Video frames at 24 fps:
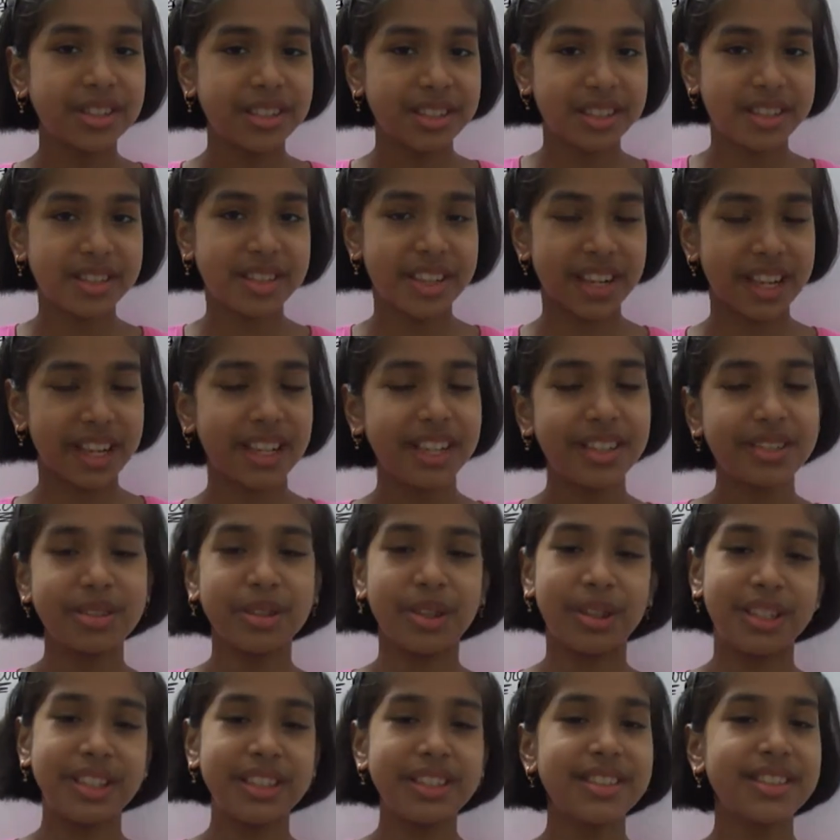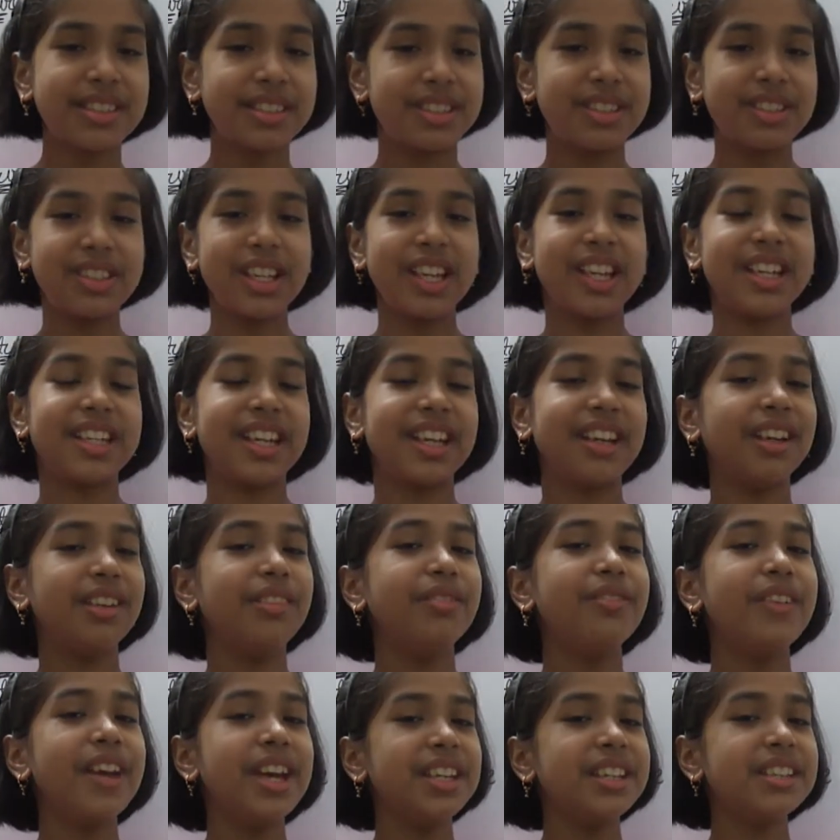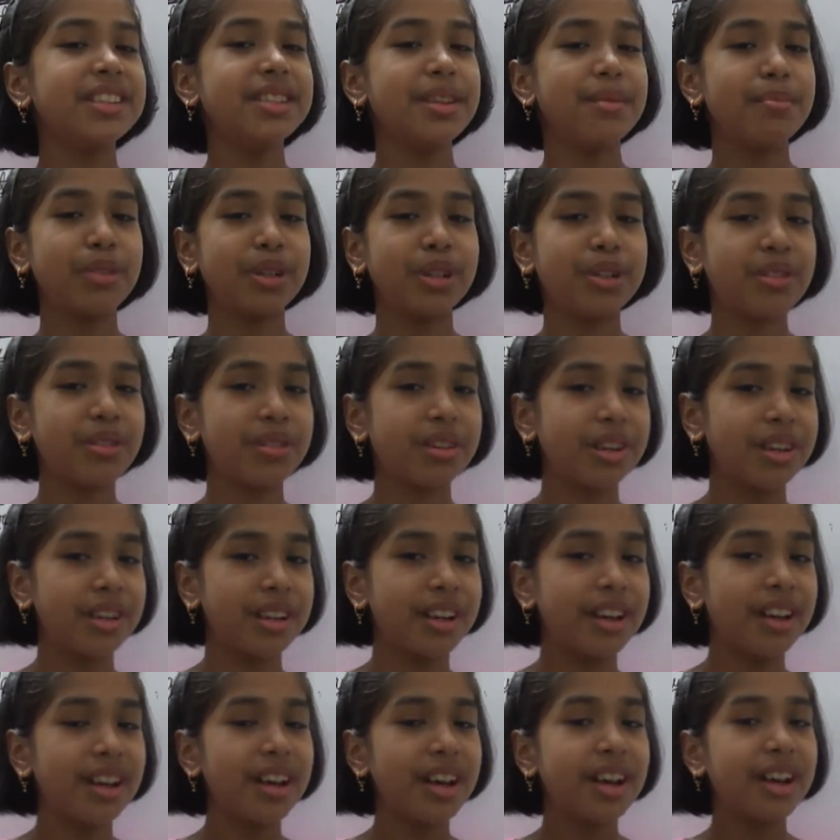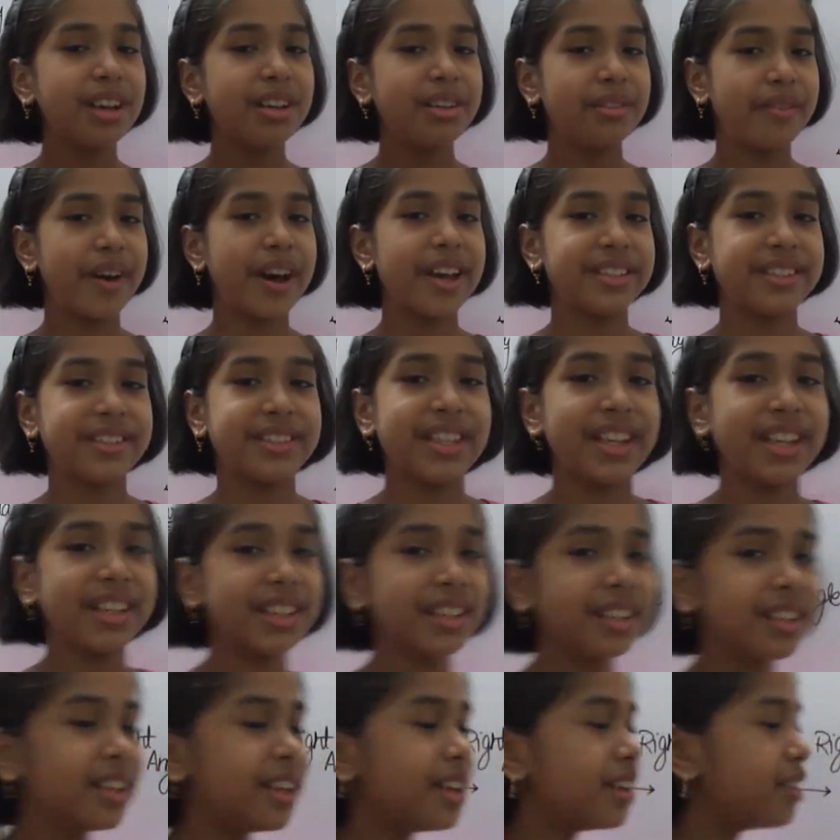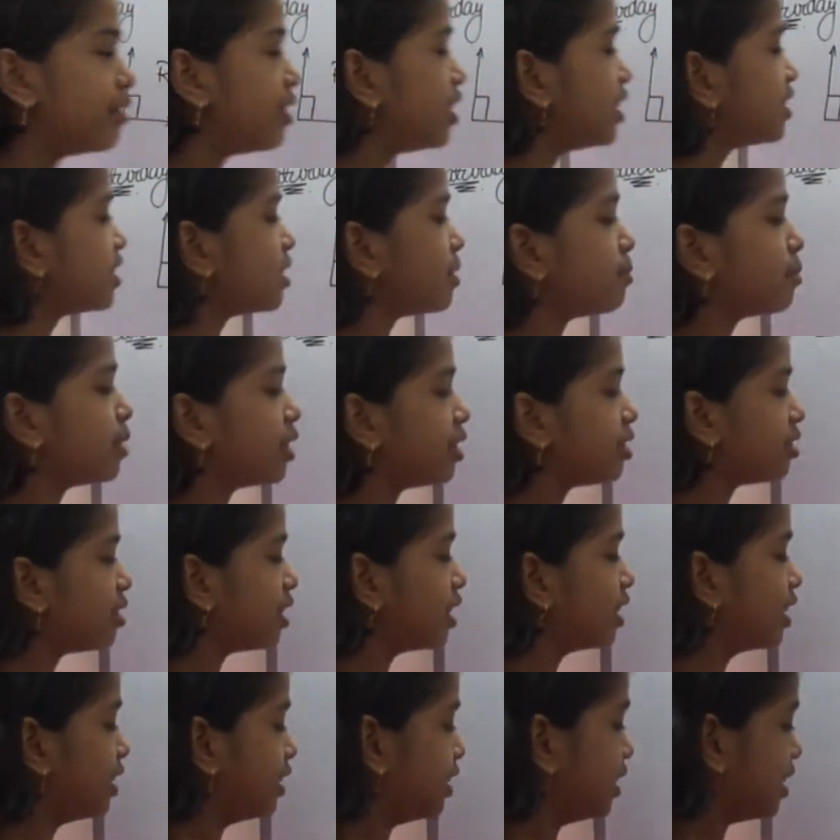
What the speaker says: straight, so it is straight angle. Very simple to revise that. Very simple to learn